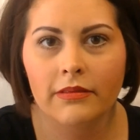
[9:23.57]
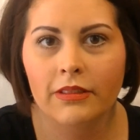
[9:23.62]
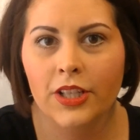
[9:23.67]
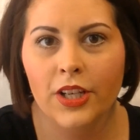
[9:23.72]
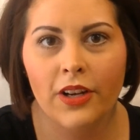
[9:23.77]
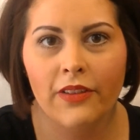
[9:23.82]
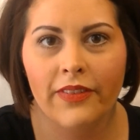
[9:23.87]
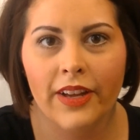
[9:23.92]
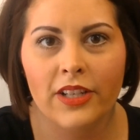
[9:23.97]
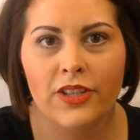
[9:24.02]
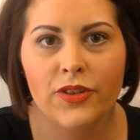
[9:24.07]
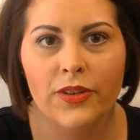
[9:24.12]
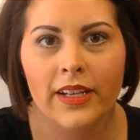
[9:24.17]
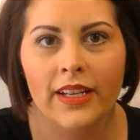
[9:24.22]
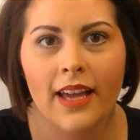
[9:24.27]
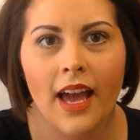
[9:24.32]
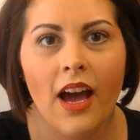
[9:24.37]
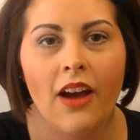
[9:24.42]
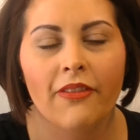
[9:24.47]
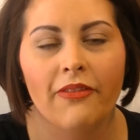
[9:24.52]

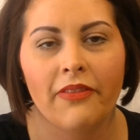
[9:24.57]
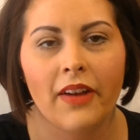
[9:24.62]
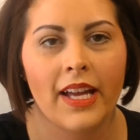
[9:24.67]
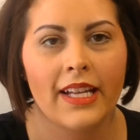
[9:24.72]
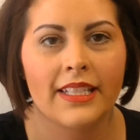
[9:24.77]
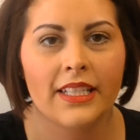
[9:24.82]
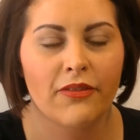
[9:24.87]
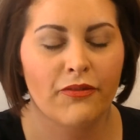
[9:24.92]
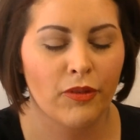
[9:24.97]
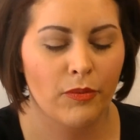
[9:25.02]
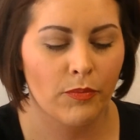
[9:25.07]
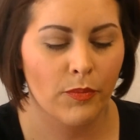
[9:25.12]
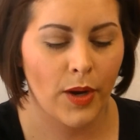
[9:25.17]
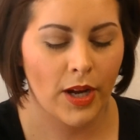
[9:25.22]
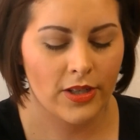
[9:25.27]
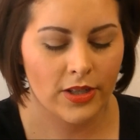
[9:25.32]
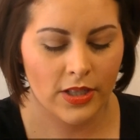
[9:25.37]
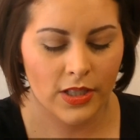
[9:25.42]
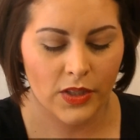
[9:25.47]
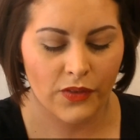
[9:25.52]
venturing out, find different
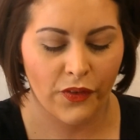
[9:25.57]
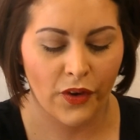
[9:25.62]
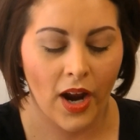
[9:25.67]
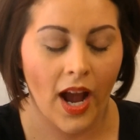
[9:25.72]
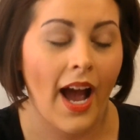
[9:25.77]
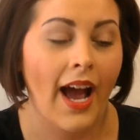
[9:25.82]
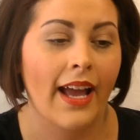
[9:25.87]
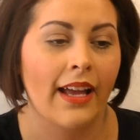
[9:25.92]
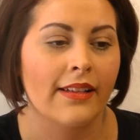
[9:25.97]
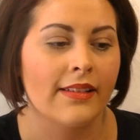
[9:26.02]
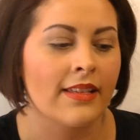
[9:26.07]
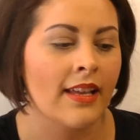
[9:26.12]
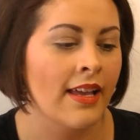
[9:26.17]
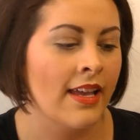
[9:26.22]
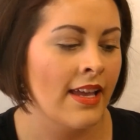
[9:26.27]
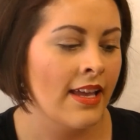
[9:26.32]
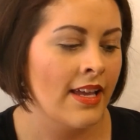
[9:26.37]
brushes for eyes.